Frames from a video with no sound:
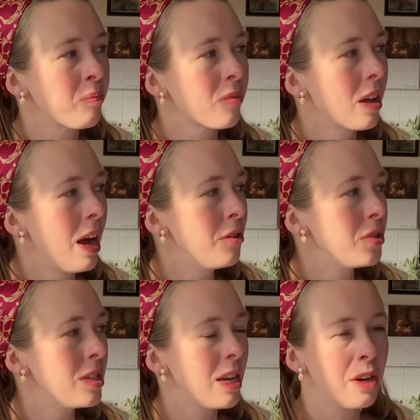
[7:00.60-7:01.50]

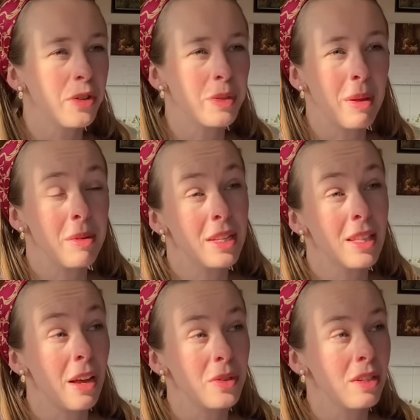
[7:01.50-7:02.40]
hundreds and hundreds, maybe it's
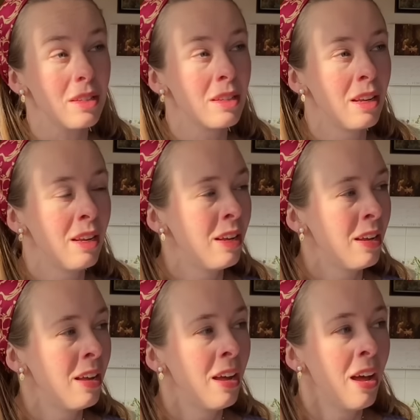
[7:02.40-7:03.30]
thousands.
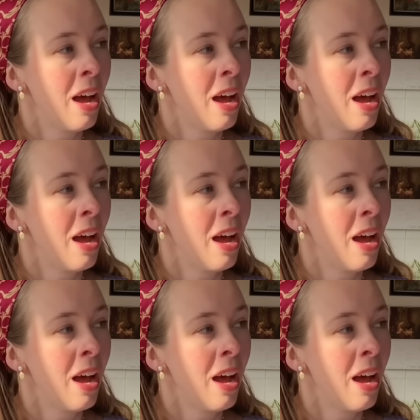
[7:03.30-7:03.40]
I